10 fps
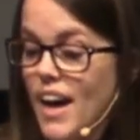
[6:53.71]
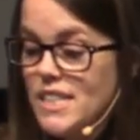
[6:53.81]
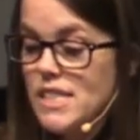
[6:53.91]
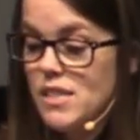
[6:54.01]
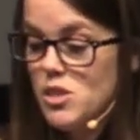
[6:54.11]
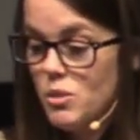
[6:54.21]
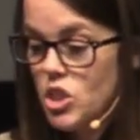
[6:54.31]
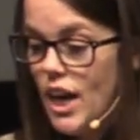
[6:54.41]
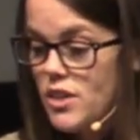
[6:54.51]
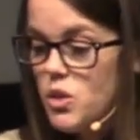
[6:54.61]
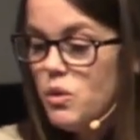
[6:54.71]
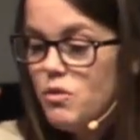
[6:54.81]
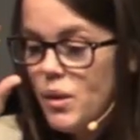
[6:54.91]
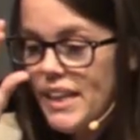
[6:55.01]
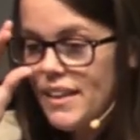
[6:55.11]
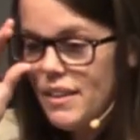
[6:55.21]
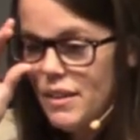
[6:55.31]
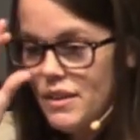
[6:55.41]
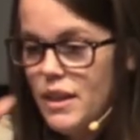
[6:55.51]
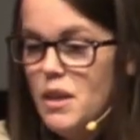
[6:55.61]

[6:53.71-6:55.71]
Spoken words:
us, and so we're trying to avoid it.